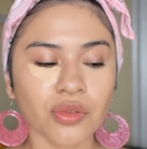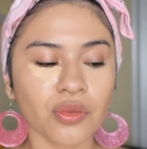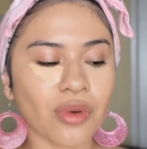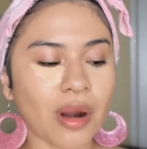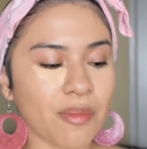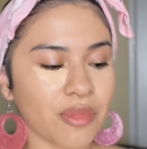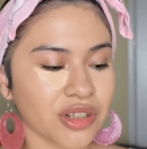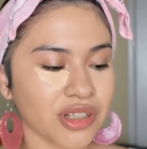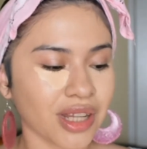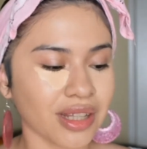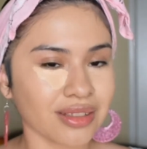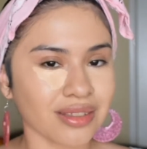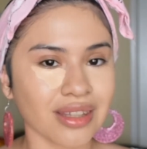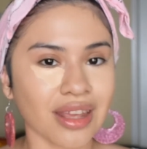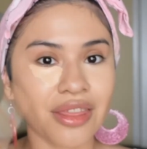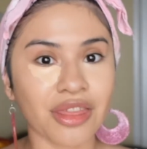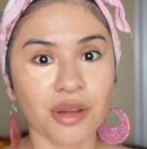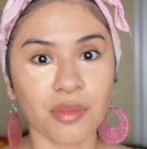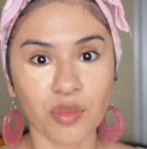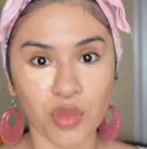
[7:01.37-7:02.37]
represents
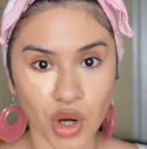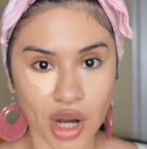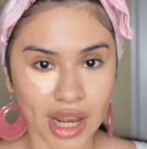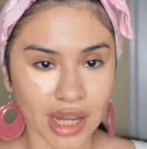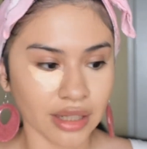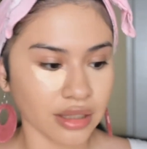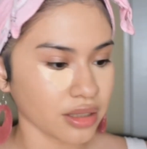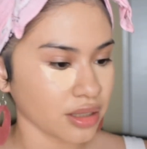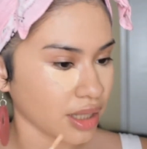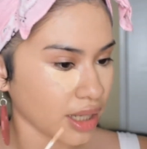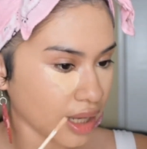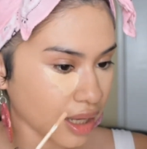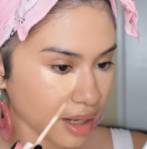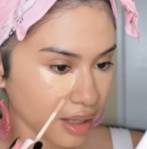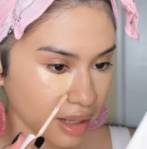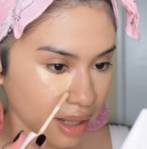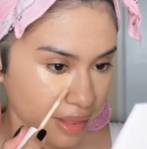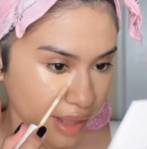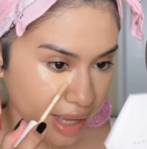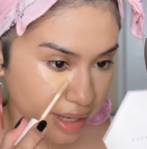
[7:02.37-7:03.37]
the brand, and
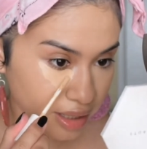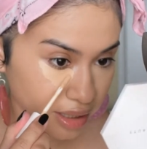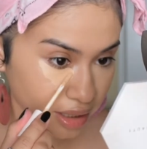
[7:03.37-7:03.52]
that